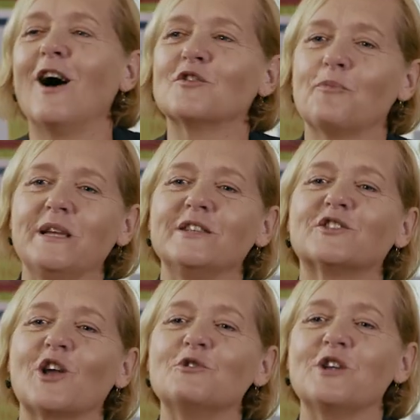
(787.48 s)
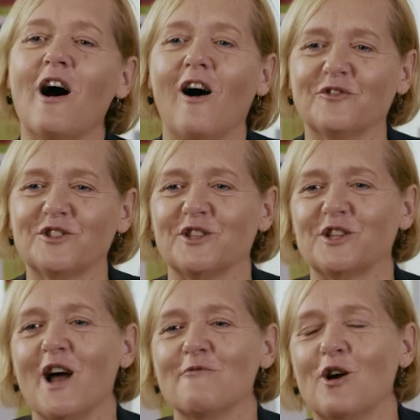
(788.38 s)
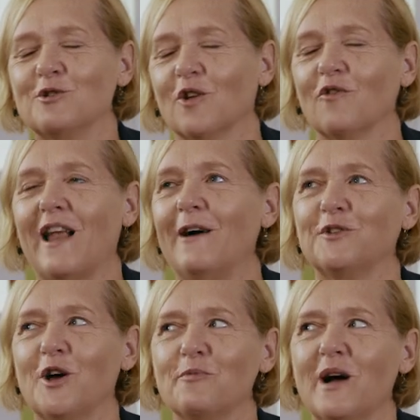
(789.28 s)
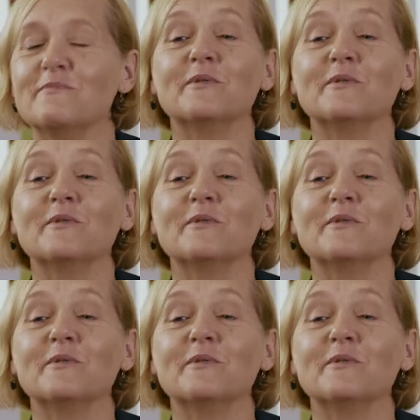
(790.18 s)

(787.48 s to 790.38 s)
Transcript: I can't have been so daft that I wrote on flowered notepaper.